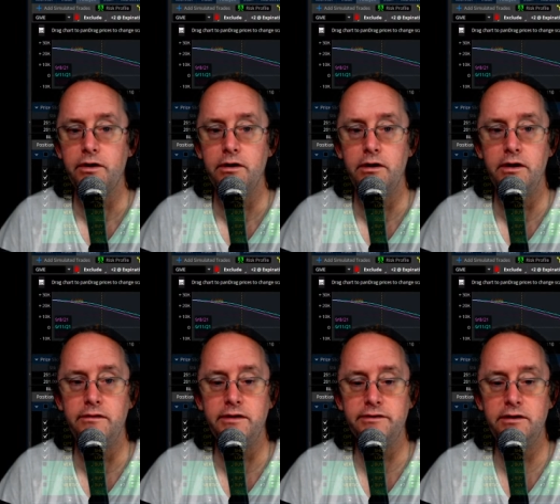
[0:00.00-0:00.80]

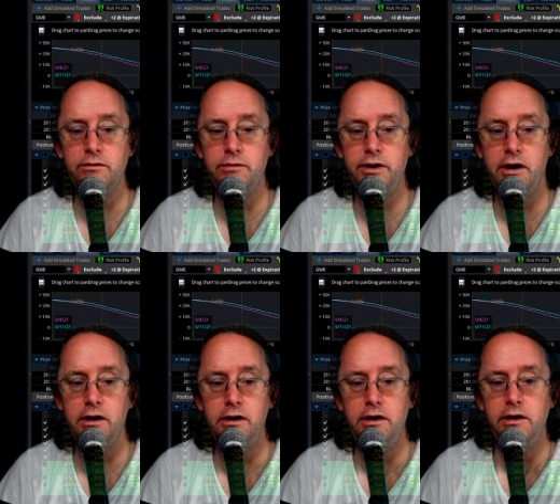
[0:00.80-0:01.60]
And that's kind of where we
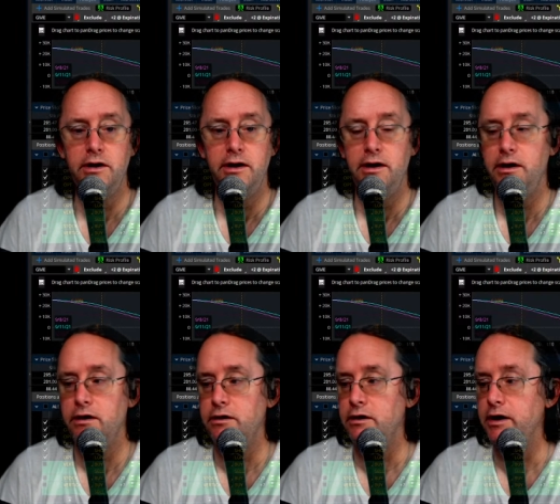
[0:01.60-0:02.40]
are.
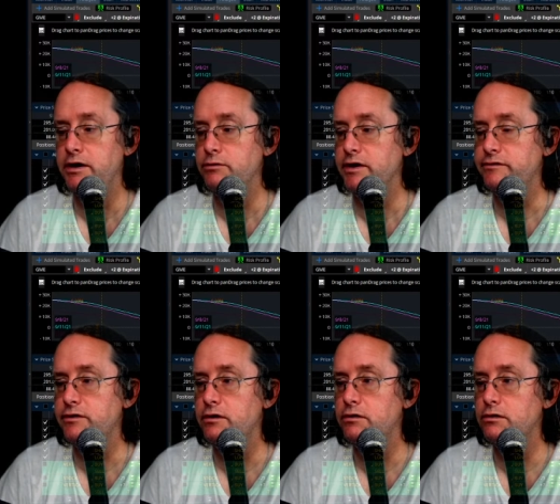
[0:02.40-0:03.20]
Anyway,
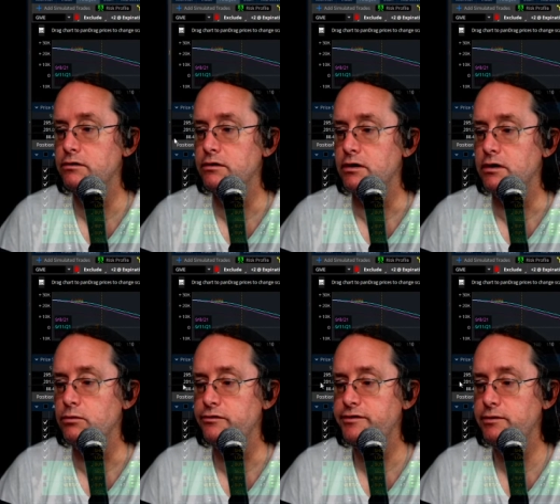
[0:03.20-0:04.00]
so
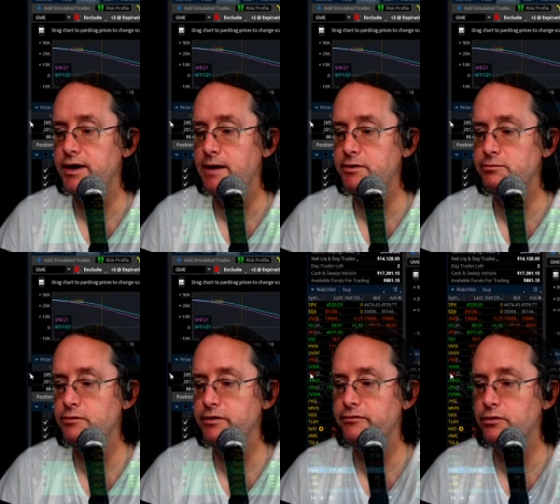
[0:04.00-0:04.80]
we'll see what happens
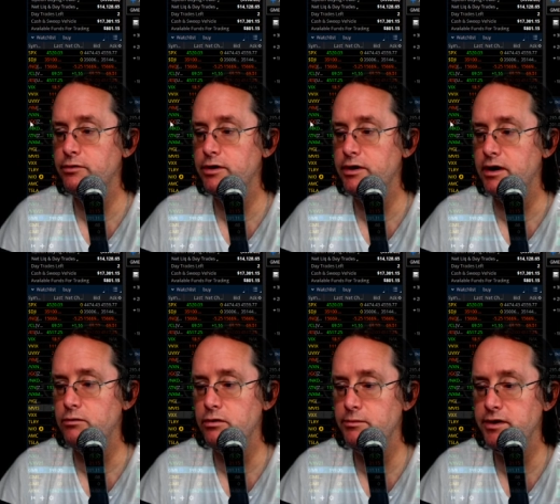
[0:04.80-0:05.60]
moving forward. I
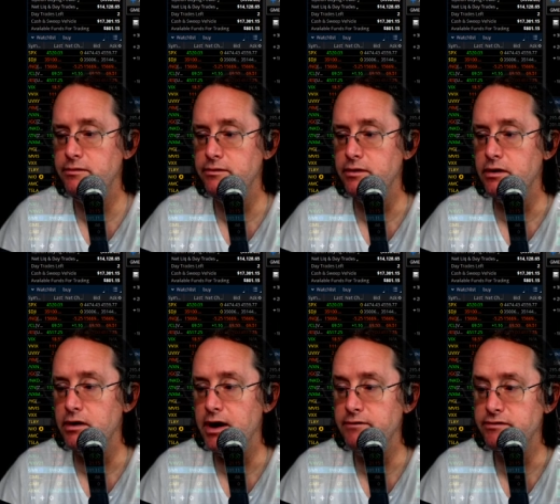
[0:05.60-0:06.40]
will be
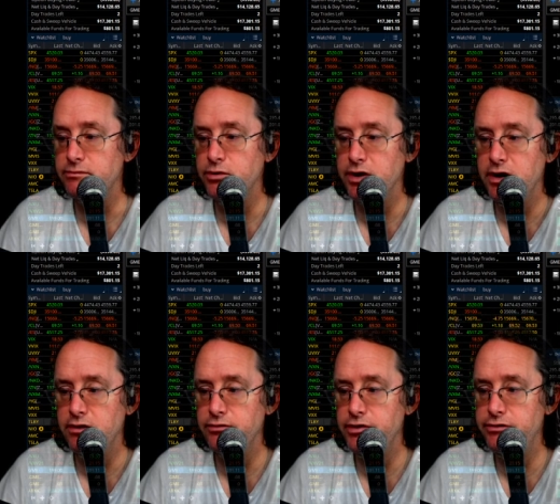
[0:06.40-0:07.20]
having some more
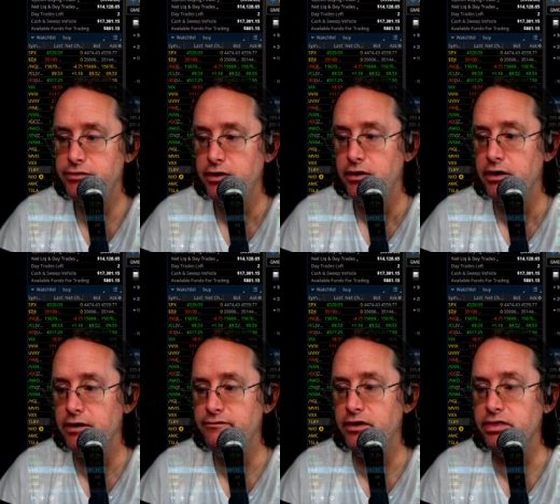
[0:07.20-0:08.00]
coverage
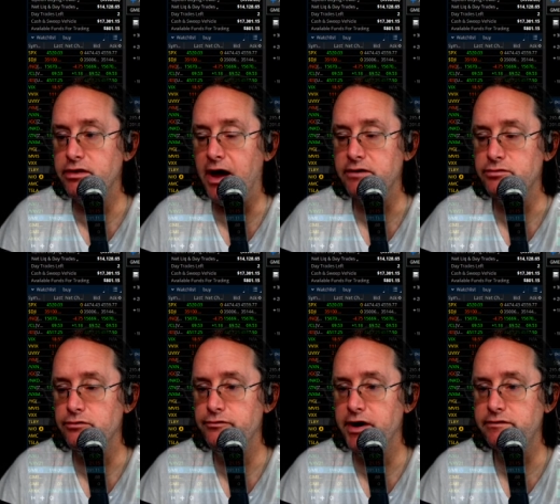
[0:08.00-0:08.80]
of the
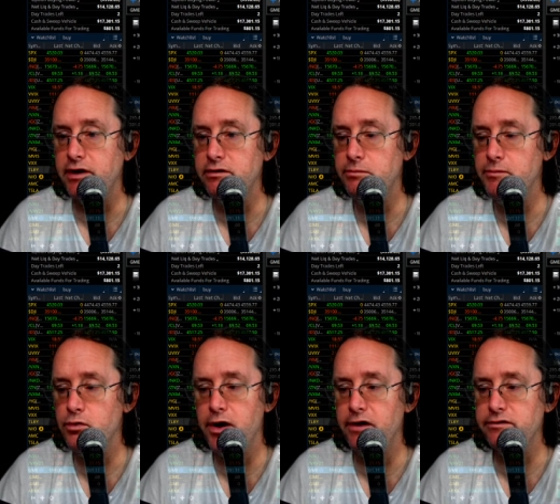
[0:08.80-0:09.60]
actual VIX. I know
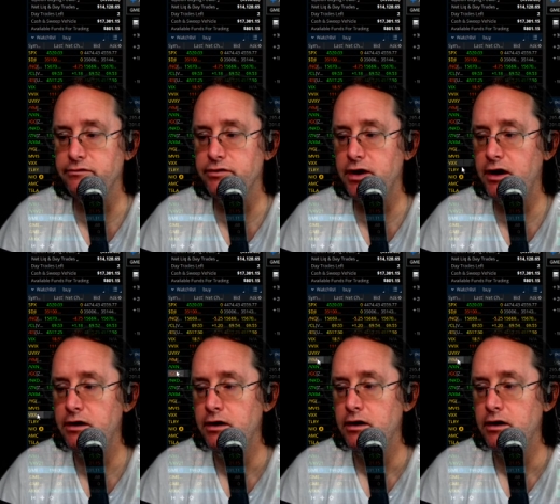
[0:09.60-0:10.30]
people were asking for that.